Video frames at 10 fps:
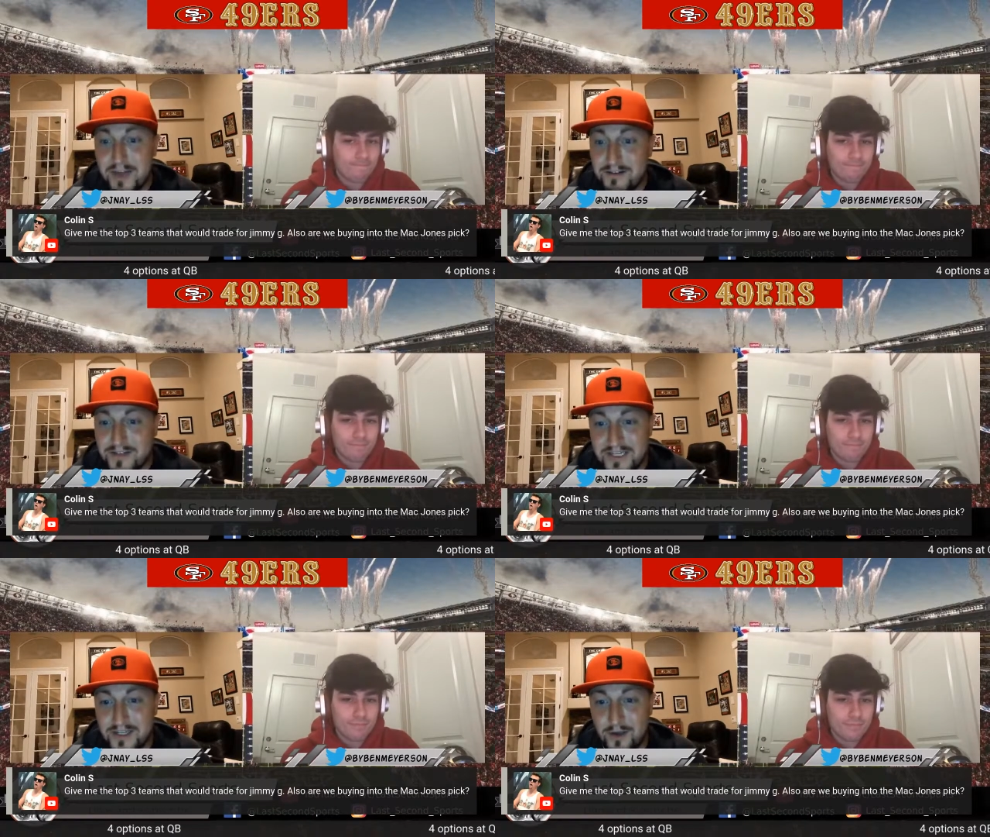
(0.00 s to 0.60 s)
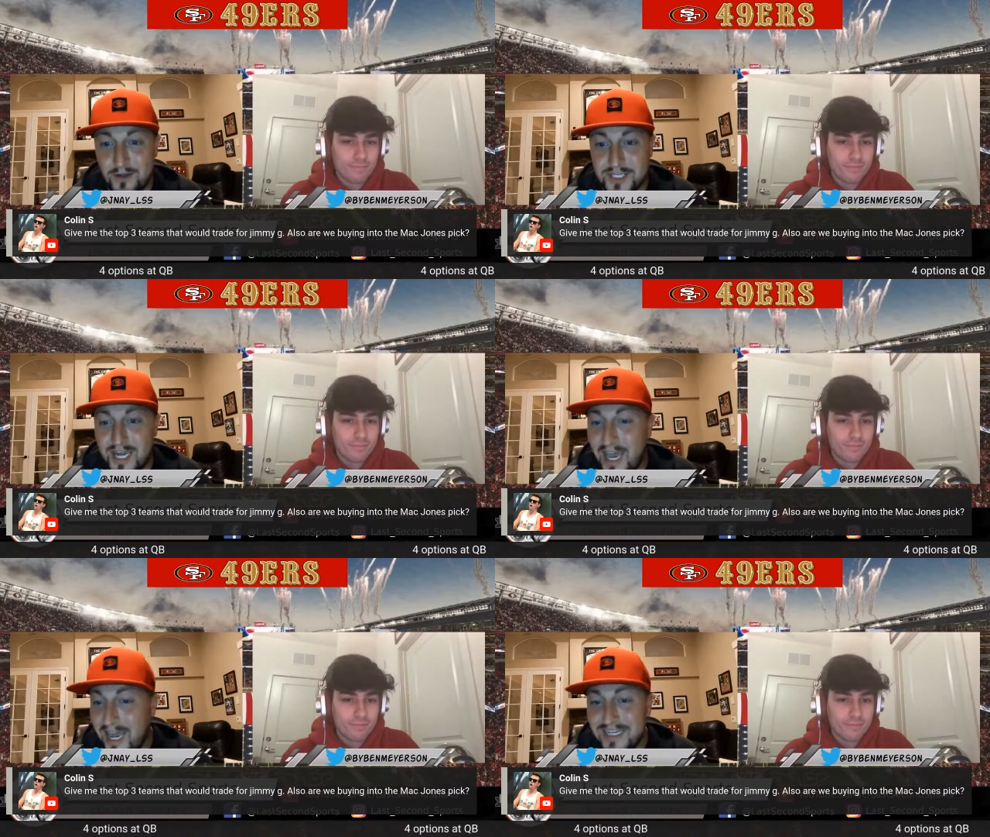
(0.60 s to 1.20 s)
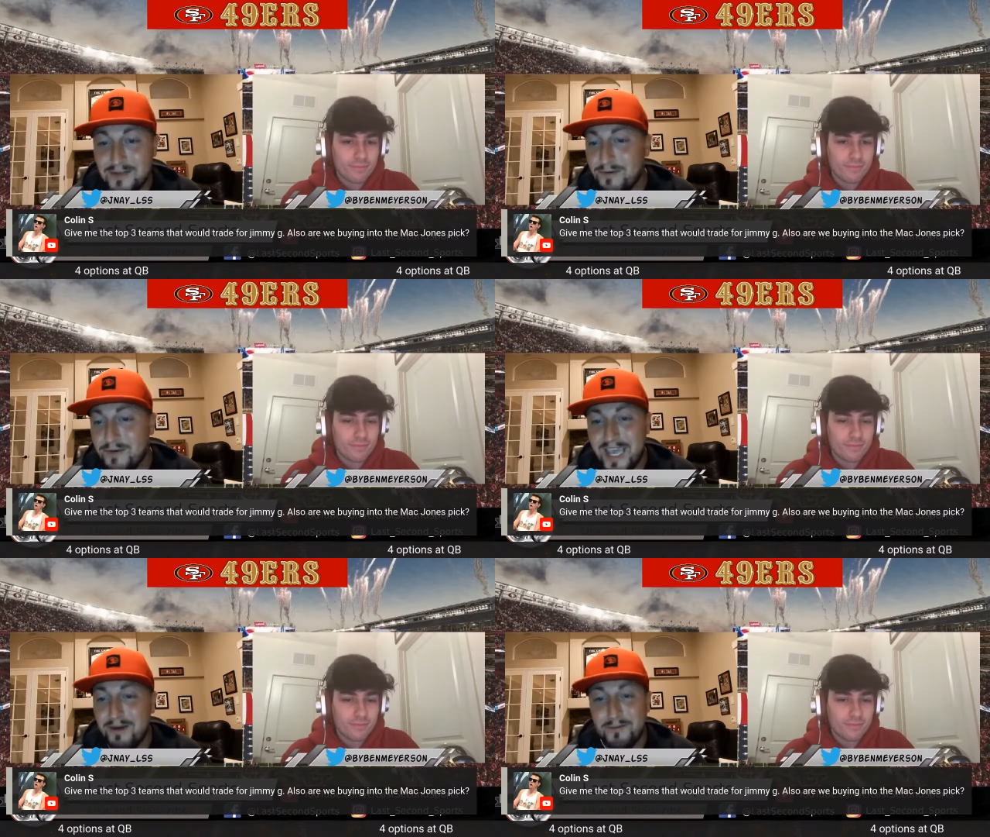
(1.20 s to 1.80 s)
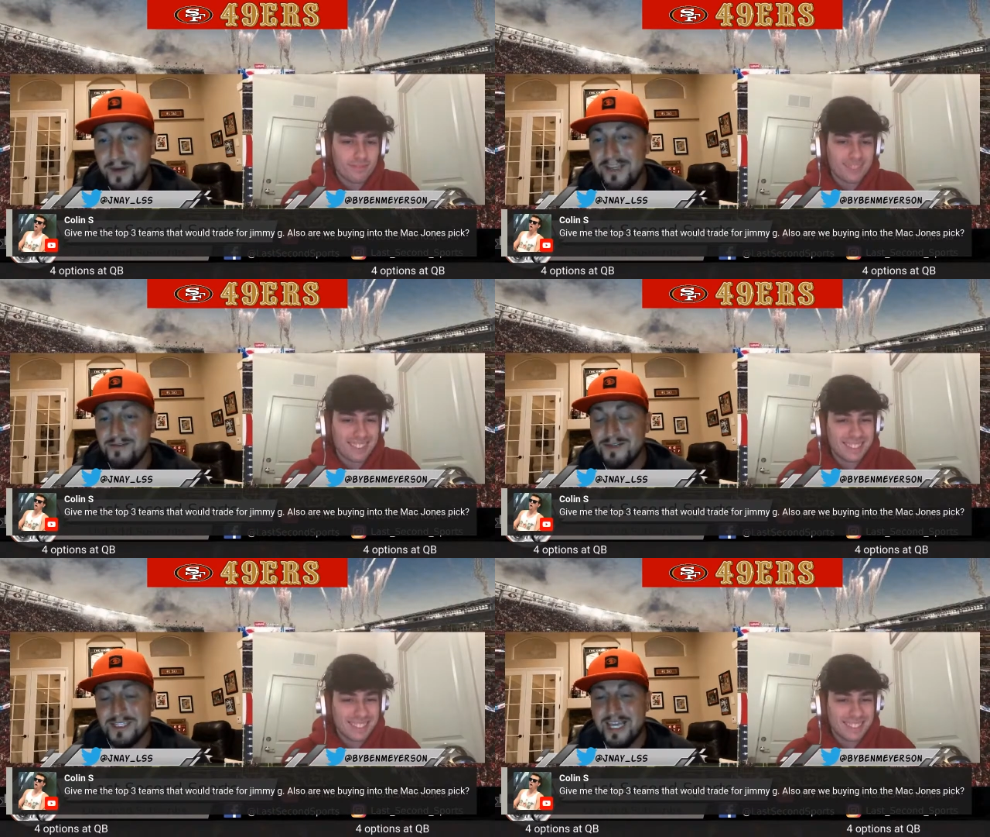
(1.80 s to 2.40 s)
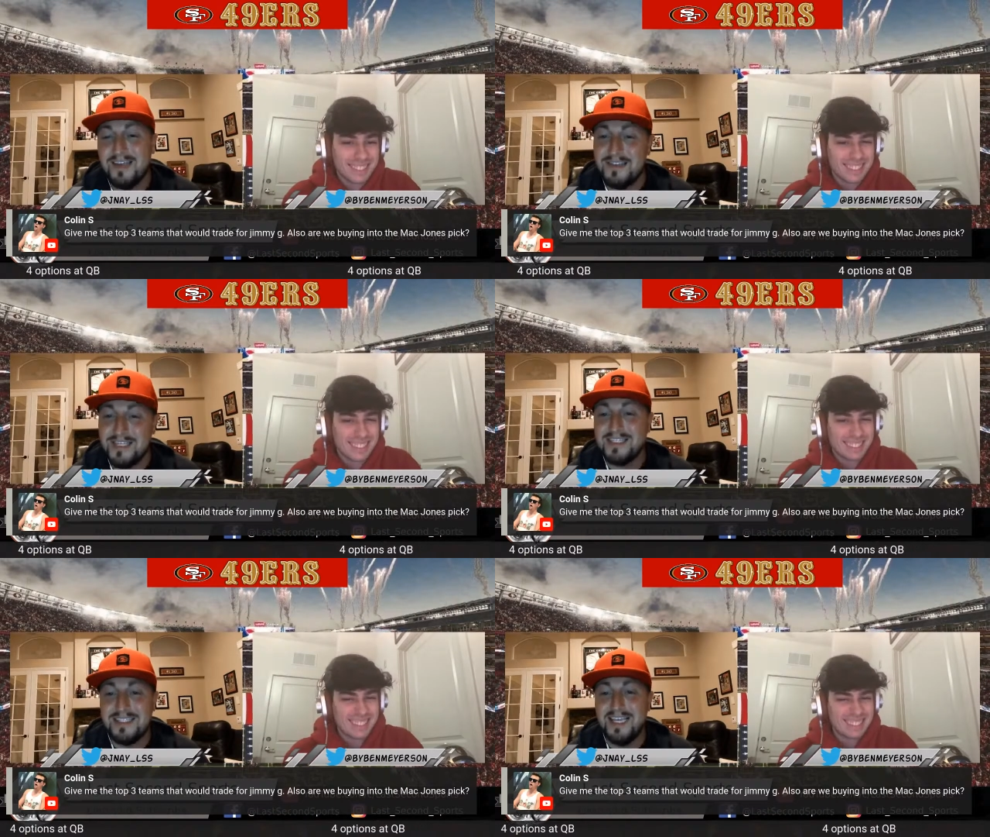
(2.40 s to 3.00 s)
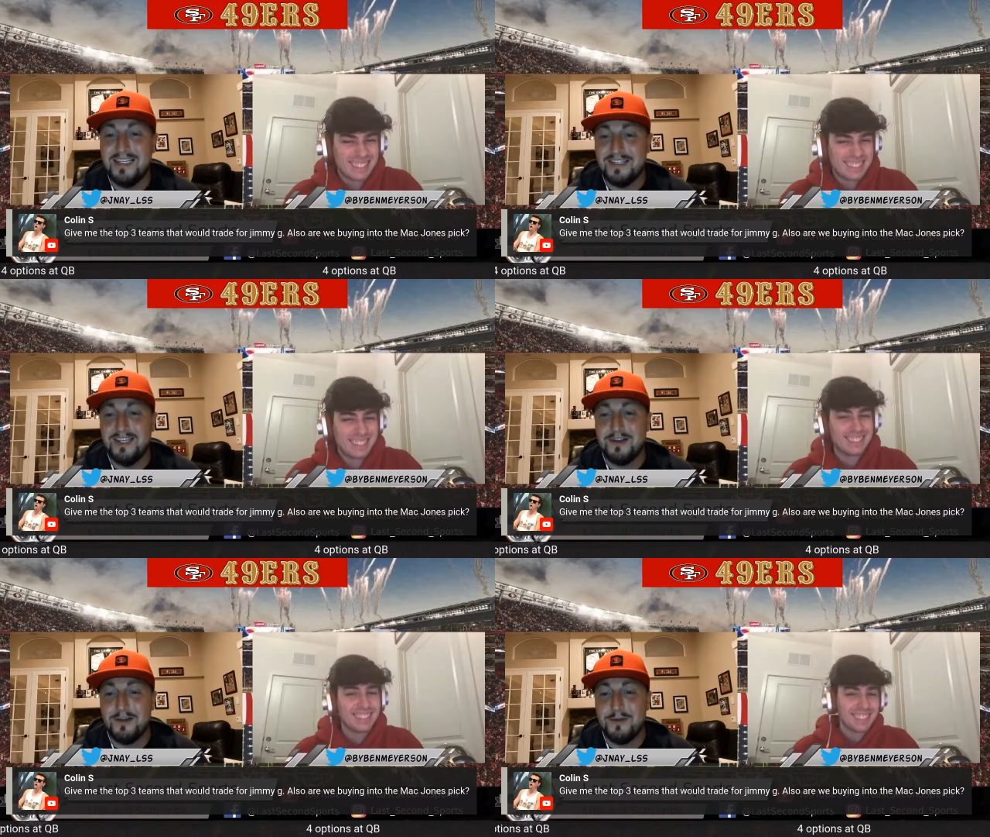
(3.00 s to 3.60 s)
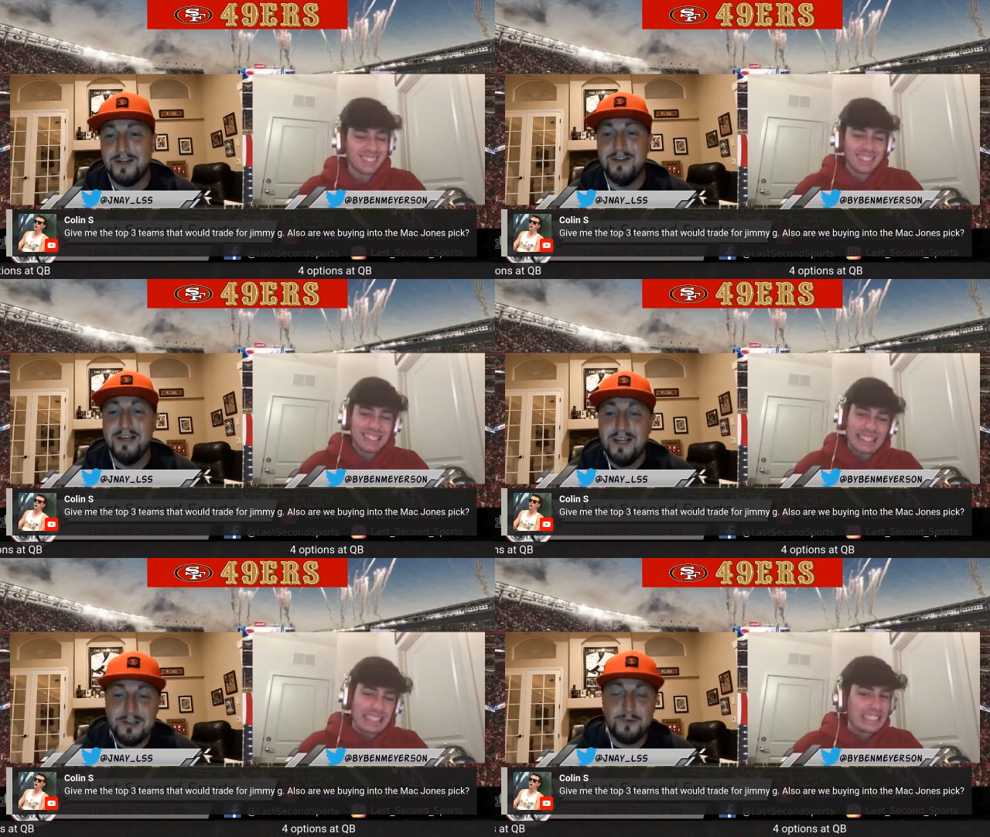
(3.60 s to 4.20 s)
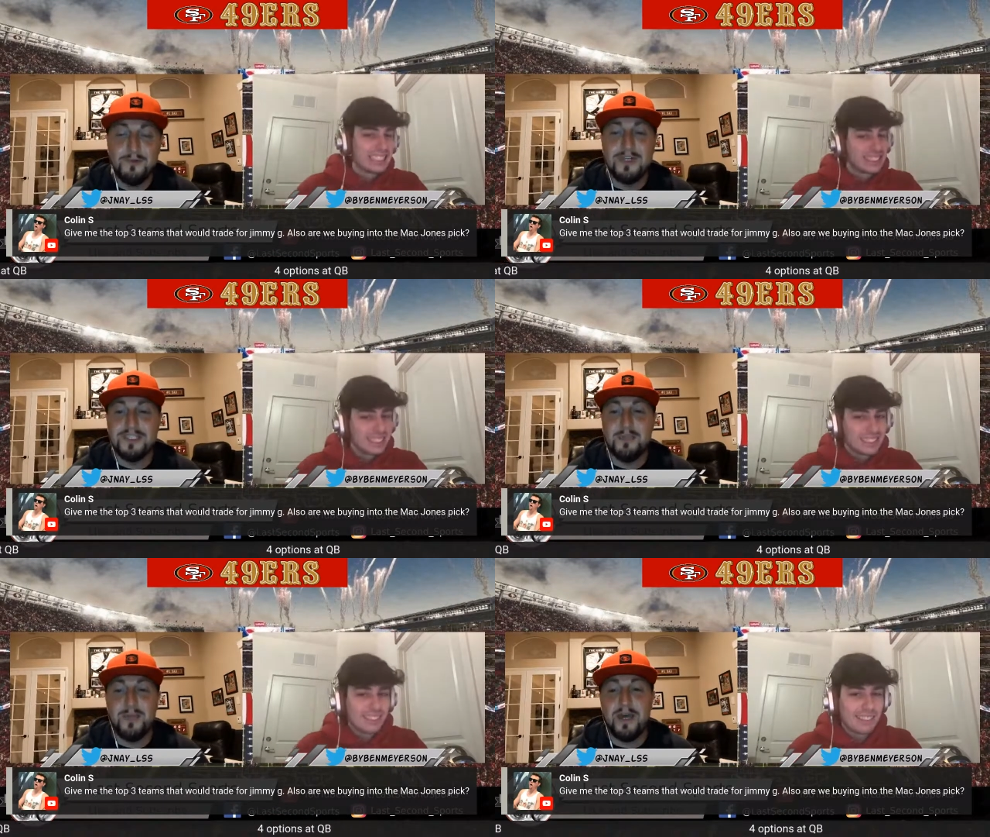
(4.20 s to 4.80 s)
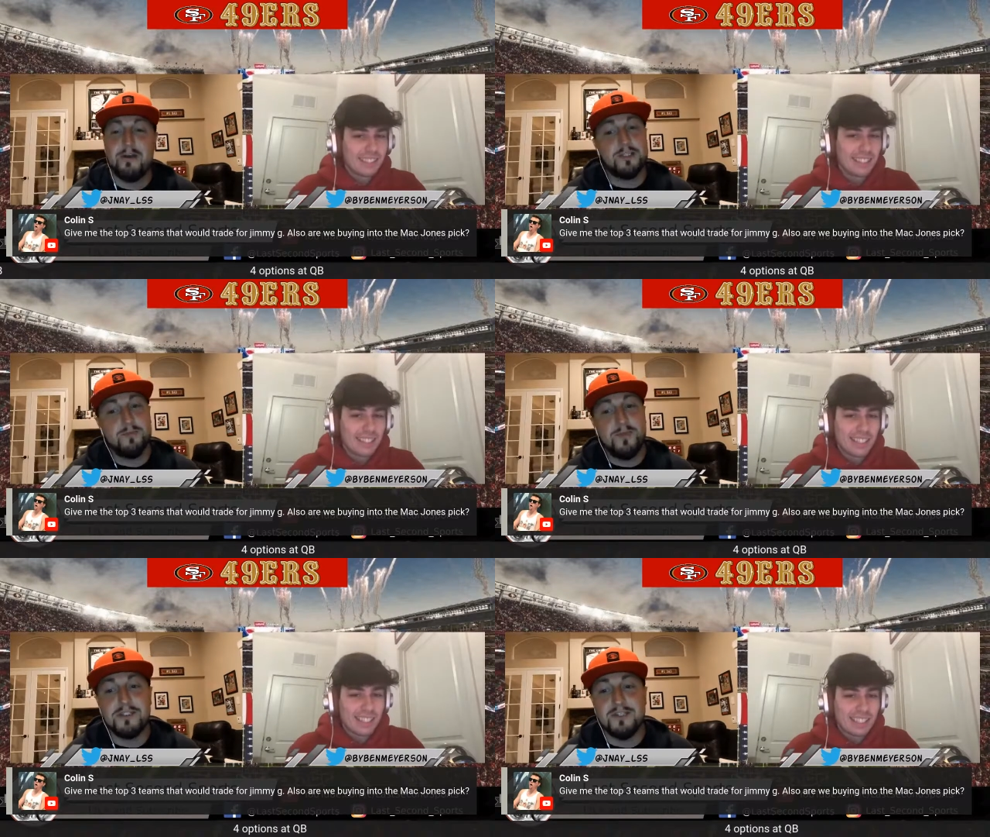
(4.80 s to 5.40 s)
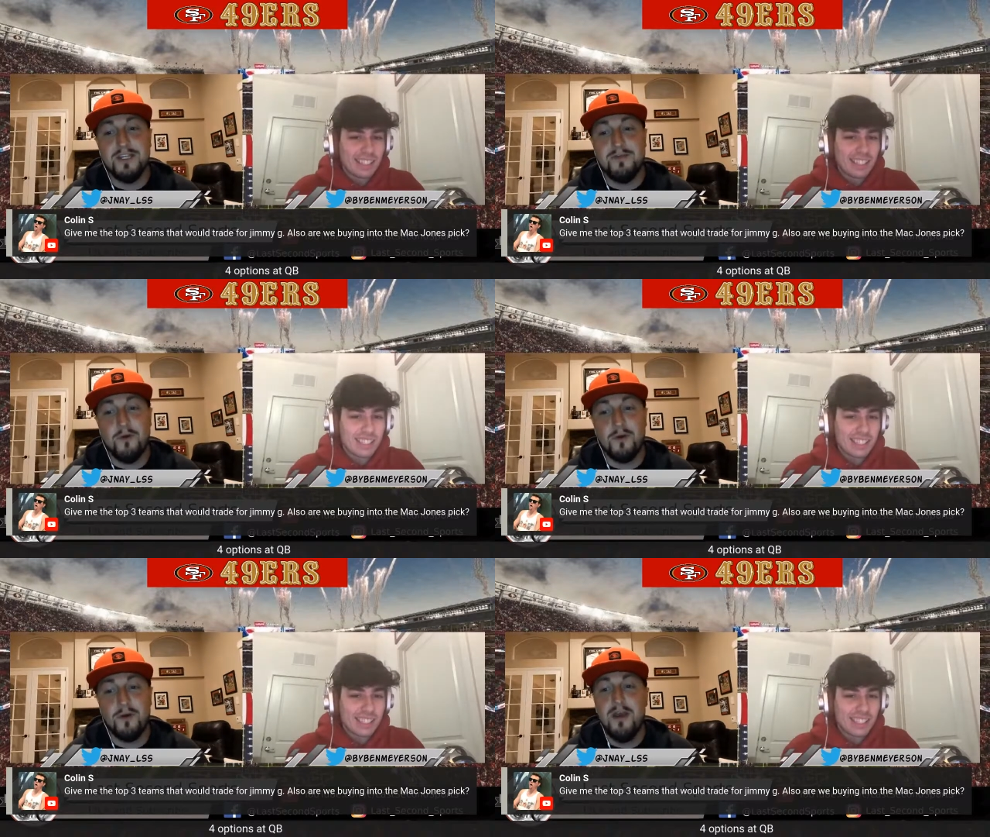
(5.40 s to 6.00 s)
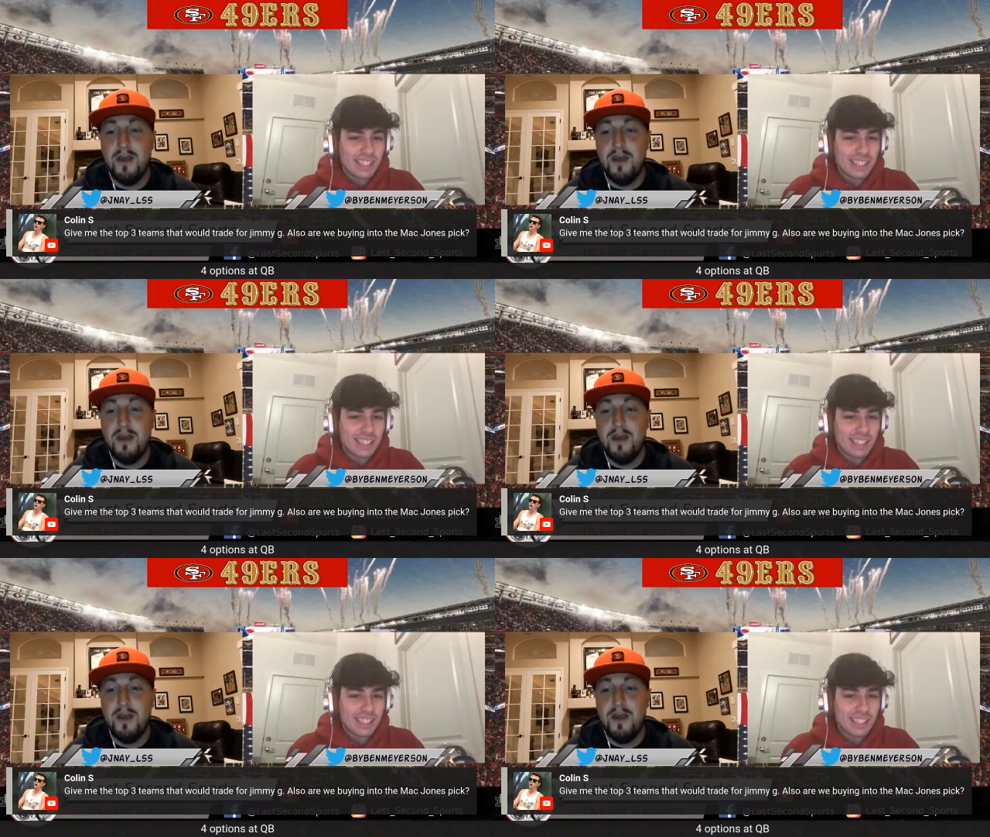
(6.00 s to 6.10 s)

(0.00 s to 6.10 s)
Speaker 1: better than Dalton. I don't care what you say. At this stage in their career, Trubisky's better, especially for